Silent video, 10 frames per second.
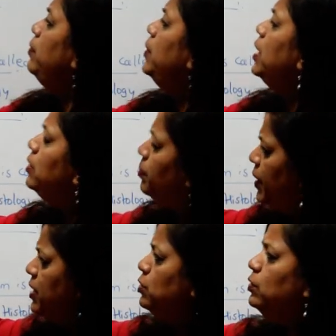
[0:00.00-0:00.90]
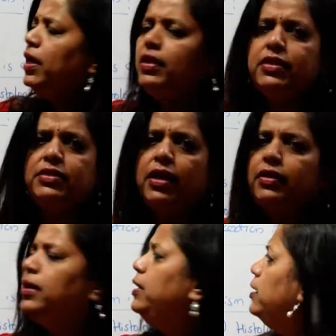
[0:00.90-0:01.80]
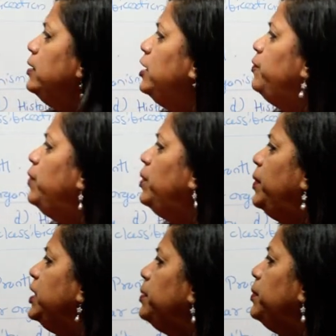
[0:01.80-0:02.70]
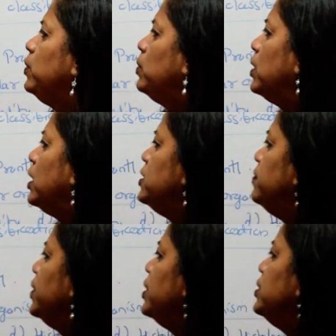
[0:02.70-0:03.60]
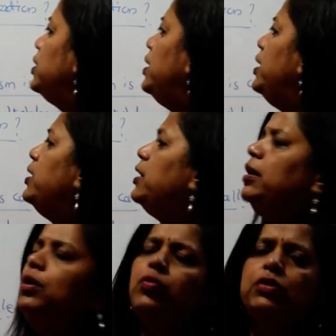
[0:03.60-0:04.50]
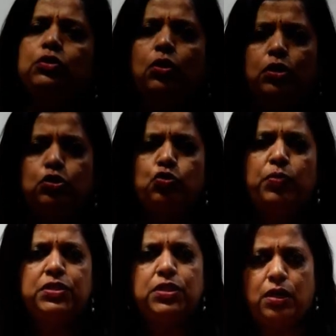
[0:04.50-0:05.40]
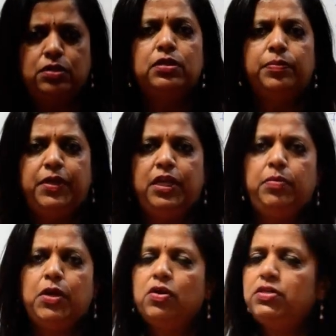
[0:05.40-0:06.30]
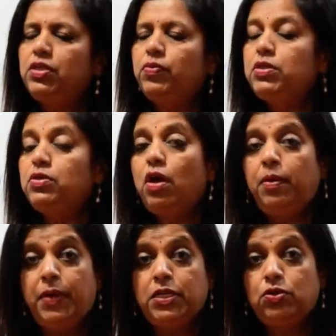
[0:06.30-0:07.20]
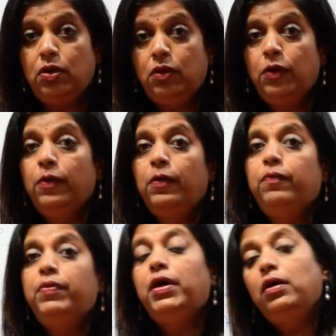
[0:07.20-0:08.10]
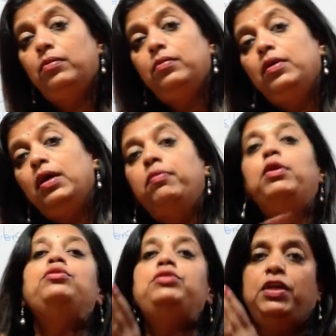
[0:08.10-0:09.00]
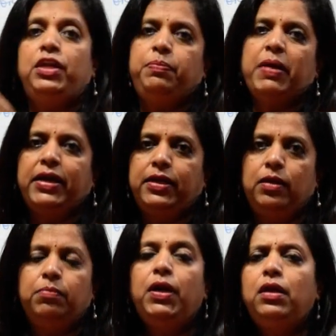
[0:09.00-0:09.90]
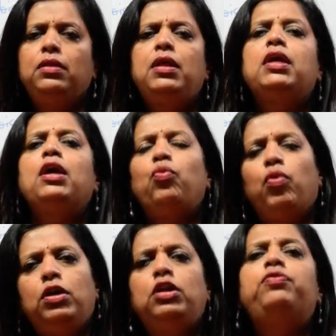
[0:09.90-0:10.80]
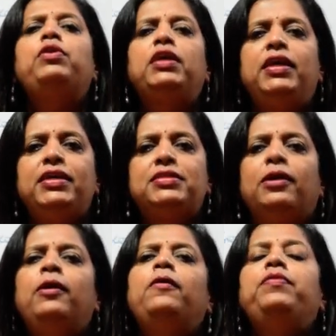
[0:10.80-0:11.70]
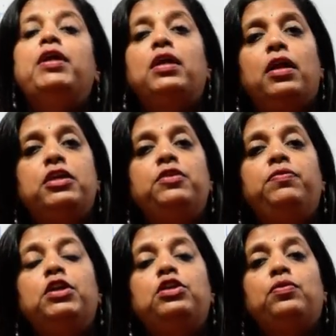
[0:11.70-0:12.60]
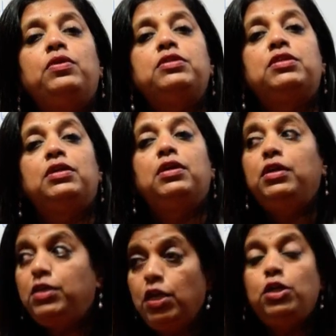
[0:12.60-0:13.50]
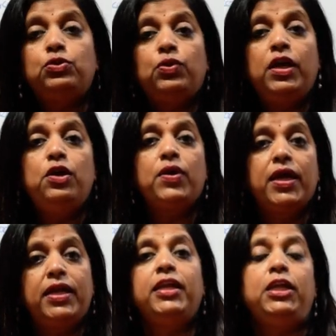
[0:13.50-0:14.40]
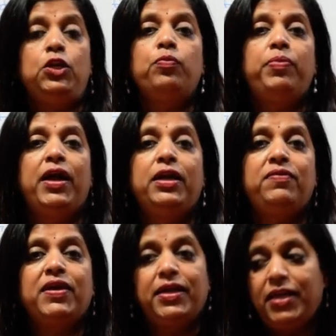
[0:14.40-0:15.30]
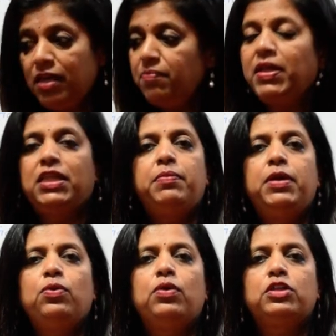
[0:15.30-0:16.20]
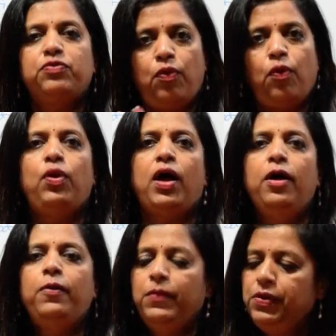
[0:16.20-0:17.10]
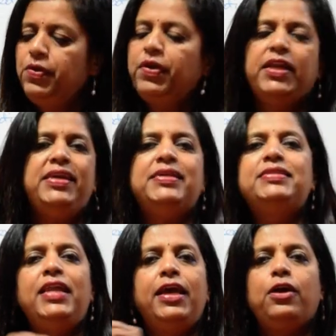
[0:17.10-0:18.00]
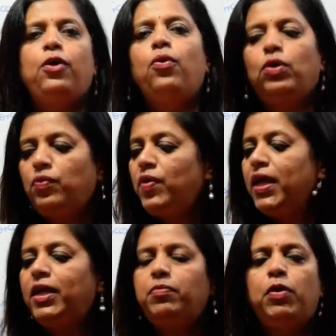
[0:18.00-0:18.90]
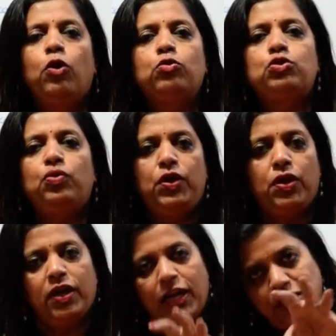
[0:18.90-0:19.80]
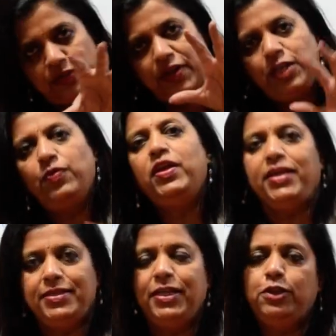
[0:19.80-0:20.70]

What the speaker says: That based on that they started, therefore Bentham and Hooker classification, later it was not so much accepted because it was not based on the evolutionary pattern, but they gave wonderful keys. Their classification was, till today you get any new plant, we can take Bentham and Hooker's flora, we can easily quote where it belongs to, we can classify it very easily.